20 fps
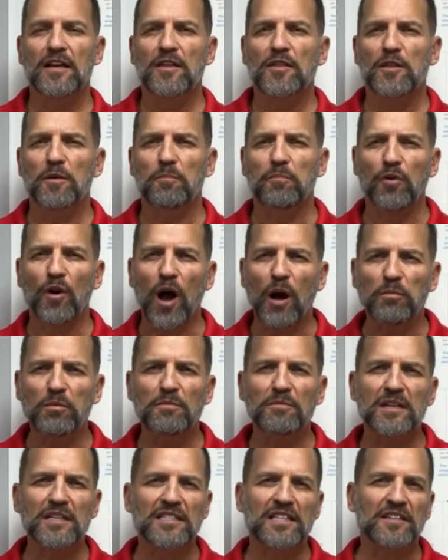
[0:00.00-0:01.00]
The
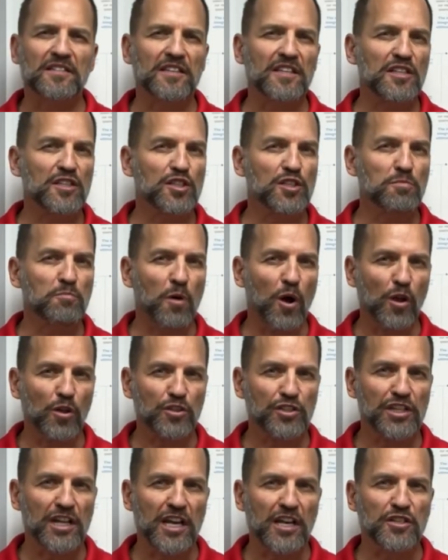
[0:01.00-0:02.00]
problem is that these small
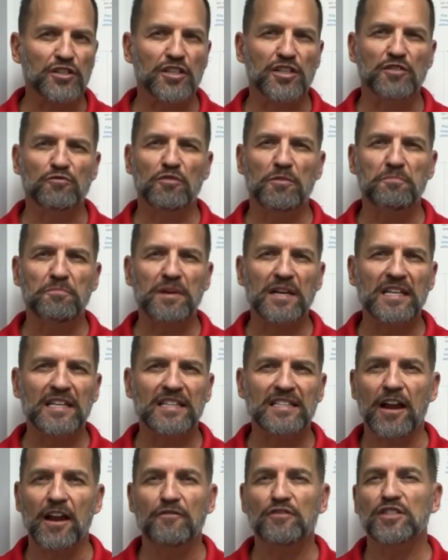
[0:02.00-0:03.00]
changes,
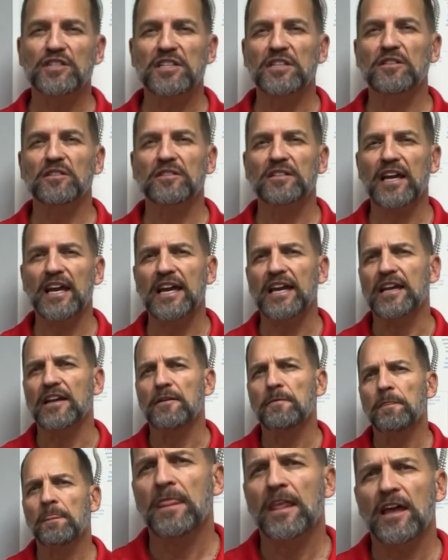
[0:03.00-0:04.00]
repeated every single day
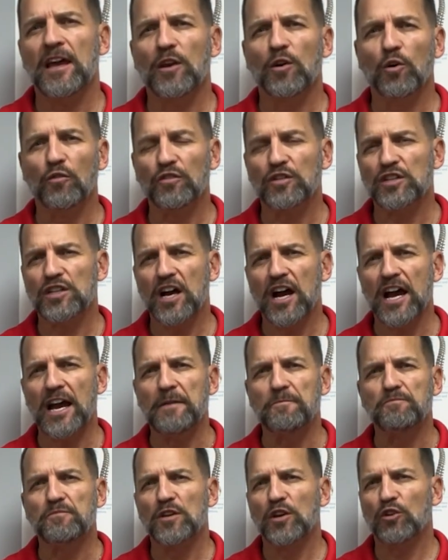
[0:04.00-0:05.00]
and over time,